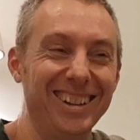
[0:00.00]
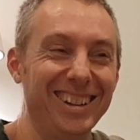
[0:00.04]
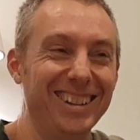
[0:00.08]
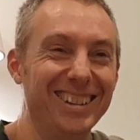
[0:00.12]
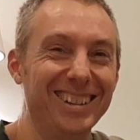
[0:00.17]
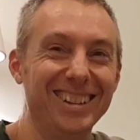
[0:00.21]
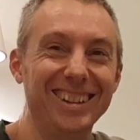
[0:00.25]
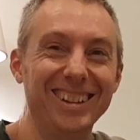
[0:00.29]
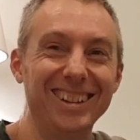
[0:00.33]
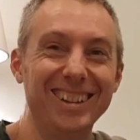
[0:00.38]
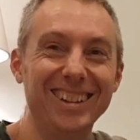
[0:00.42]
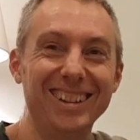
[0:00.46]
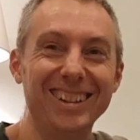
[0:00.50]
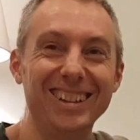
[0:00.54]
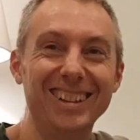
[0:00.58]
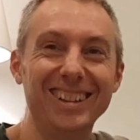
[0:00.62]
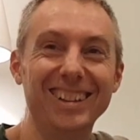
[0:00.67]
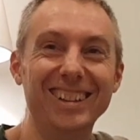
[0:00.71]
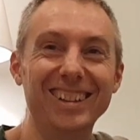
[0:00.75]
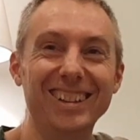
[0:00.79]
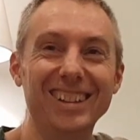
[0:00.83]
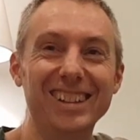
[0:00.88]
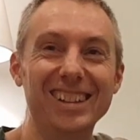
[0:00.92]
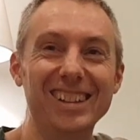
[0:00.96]
What?
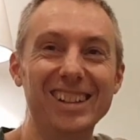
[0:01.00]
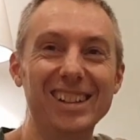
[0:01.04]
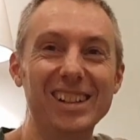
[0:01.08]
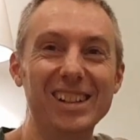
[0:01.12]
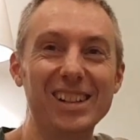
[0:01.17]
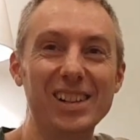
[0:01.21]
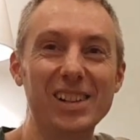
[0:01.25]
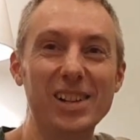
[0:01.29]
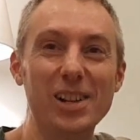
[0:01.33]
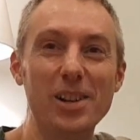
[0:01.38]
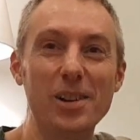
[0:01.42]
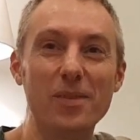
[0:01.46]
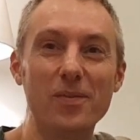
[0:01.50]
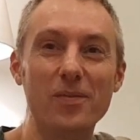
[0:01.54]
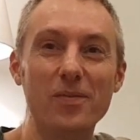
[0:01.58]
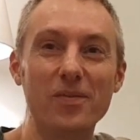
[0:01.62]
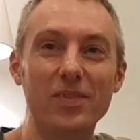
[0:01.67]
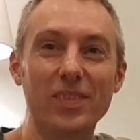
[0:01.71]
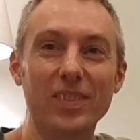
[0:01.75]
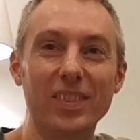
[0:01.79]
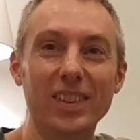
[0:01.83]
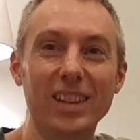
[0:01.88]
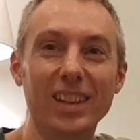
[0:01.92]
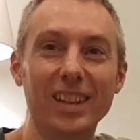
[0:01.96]
No G minor?
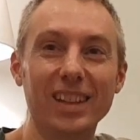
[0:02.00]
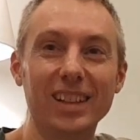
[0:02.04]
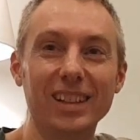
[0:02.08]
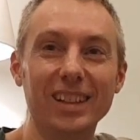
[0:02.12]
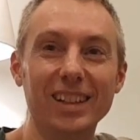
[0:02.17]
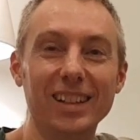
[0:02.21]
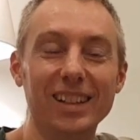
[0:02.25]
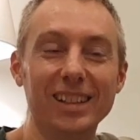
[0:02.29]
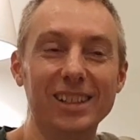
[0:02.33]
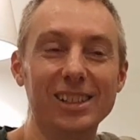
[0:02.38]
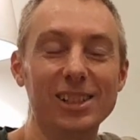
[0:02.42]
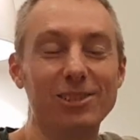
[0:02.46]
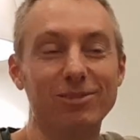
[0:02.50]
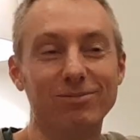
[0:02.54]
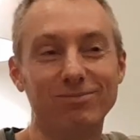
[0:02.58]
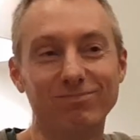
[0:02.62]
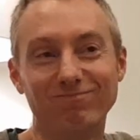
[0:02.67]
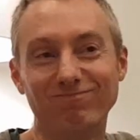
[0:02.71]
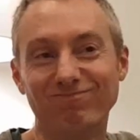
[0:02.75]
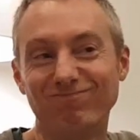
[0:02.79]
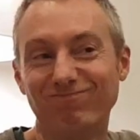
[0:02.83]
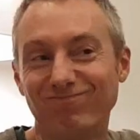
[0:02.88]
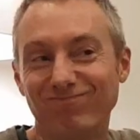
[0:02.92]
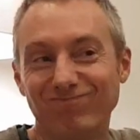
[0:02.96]
No A
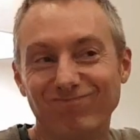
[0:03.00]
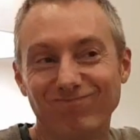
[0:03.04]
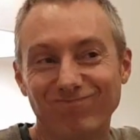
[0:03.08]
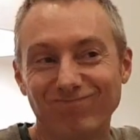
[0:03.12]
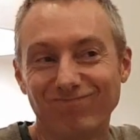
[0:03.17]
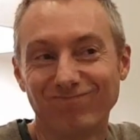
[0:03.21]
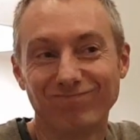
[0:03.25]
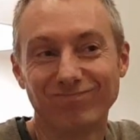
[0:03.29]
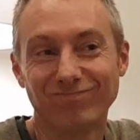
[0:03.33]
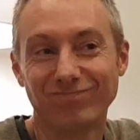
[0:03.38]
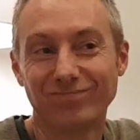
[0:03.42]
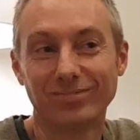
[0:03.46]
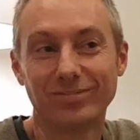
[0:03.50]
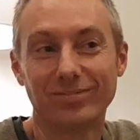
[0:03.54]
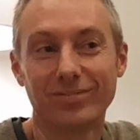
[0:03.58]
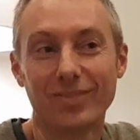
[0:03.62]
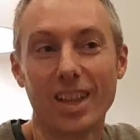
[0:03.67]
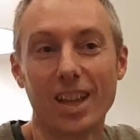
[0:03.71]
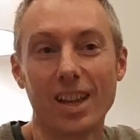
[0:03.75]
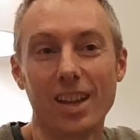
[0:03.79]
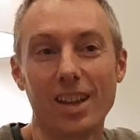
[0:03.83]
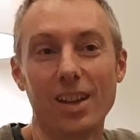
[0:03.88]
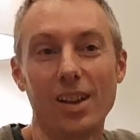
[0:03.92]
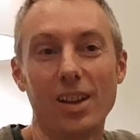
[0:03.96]
minor. A minor is my
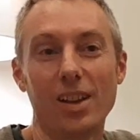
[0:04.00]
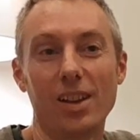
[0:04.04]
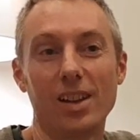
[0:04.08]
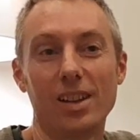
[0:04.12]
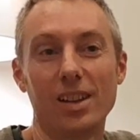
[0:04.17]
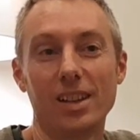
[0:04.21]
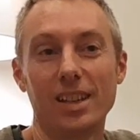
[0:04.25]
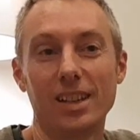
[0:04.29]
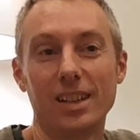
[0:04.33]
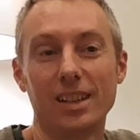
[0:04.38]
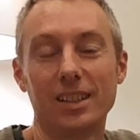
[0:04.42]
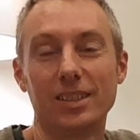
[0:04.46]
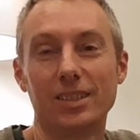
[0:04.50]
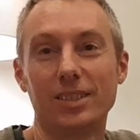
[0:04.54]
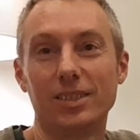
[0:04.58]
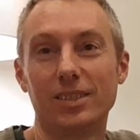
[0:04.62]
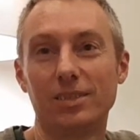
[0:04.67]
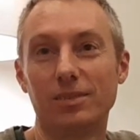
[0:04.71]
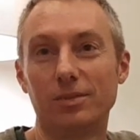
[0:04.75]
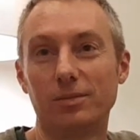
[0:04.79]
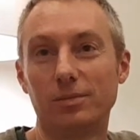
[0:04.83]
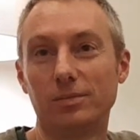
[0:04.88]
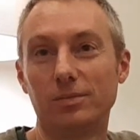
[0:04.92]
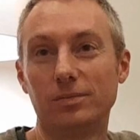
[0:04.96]
favourite key. I
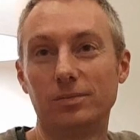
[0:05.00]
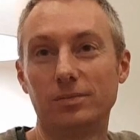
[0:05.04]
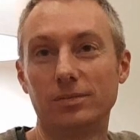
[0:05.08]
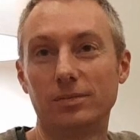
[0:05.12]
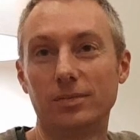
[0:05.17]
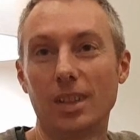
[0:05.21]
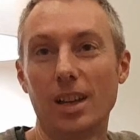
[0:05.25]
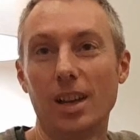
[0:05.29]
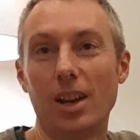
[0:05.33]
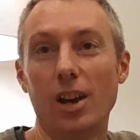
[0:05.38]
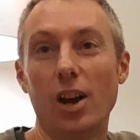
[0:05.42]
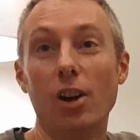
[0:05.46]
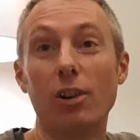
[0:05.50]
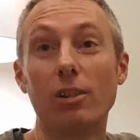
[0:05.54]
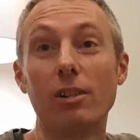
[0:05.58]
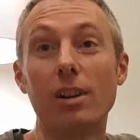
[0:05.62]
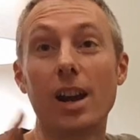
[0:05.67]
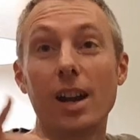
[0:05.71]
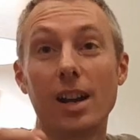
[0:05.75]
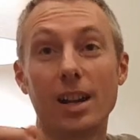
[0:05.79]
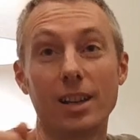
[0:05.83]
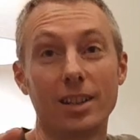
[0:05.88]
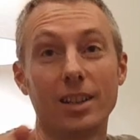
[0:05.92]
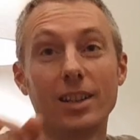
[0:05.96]

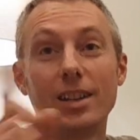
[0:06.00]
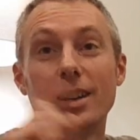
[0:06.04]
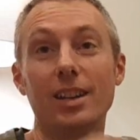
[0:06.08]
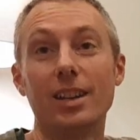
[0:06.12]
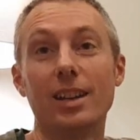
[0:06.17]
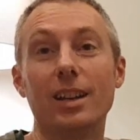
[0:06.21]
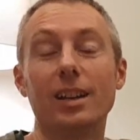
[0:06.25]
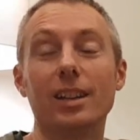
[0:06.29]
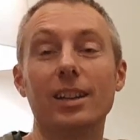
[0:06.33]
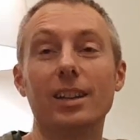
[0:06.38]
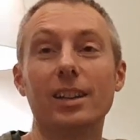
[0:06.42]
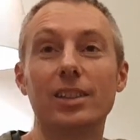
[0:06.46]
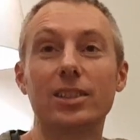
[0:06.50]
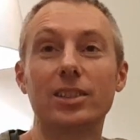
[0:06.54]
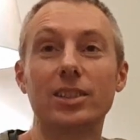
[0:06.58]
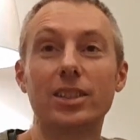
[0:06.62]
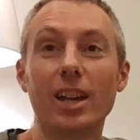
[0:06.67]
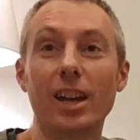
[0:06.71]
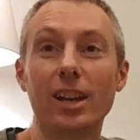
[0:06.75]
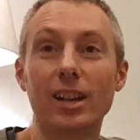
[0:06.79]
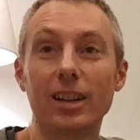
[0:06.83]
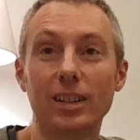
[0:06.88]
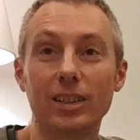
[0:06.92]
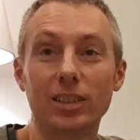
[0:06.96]
can't not write in A
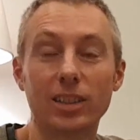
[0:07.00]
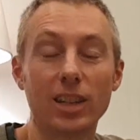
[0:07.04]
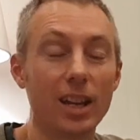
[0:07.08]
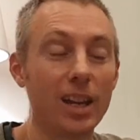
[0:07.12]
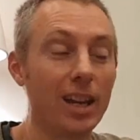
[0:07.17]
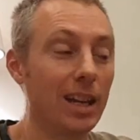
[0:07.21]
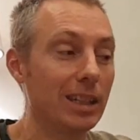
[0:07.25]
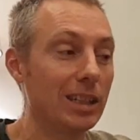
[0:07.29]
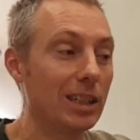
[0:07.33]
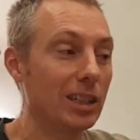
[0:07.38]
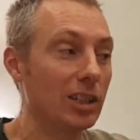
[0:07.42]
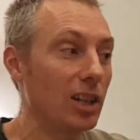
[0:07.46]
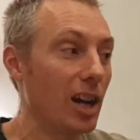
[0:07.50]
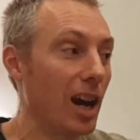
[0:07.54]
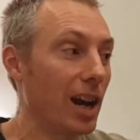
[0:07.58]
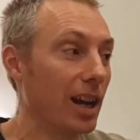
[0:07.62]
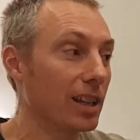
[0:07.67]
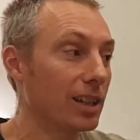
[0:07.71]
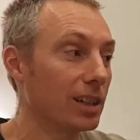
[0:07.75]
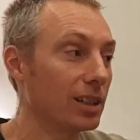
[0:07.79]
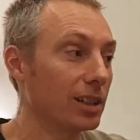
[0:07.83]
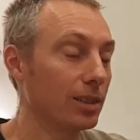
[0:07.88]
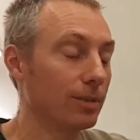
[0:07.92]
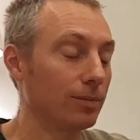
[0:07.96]
minor. So here's a
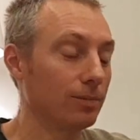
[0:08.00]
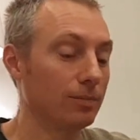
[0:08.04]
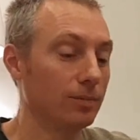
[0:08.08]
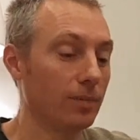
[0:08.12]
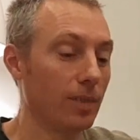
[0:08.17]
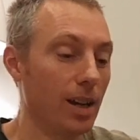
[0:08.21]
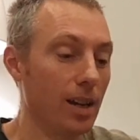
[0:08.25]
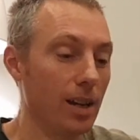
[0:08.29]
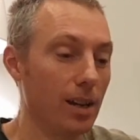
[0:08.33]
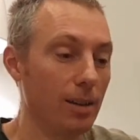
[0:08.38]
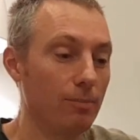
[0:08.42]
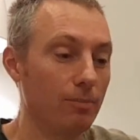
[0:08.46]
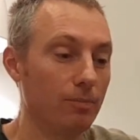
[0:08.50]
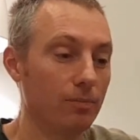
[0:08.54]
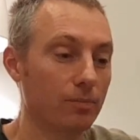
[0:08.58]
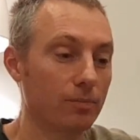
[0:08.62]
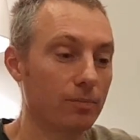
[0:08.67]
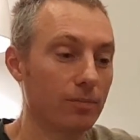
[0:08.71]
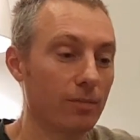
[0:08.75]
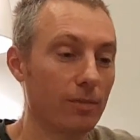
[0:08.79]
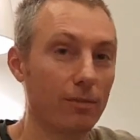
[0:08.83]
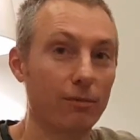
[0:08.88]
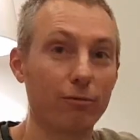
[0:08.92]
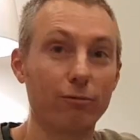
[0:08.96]
challenge
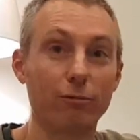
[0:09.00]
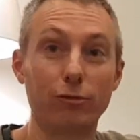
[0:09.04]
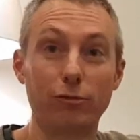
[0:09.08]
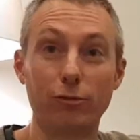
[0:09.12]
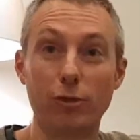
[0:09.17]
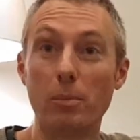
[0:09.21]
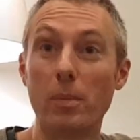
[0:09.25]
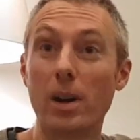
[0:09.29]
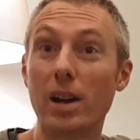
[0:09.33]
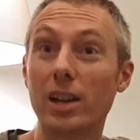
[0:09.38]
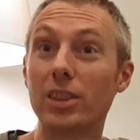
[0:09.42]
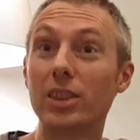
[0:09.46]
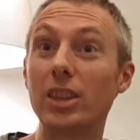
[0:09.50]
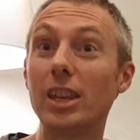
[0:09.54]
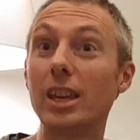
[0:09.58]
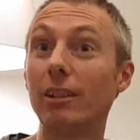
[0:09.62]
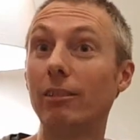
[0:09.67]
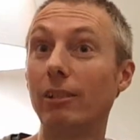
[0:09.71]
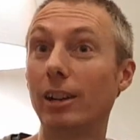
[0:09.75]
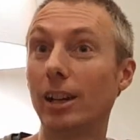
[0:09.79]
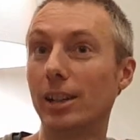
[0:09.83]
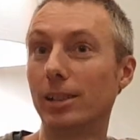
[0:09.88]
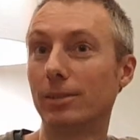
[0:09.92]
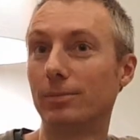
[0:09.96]
for my
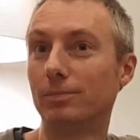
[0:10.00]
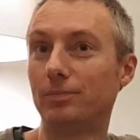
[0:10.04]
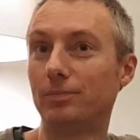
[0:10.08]
theory.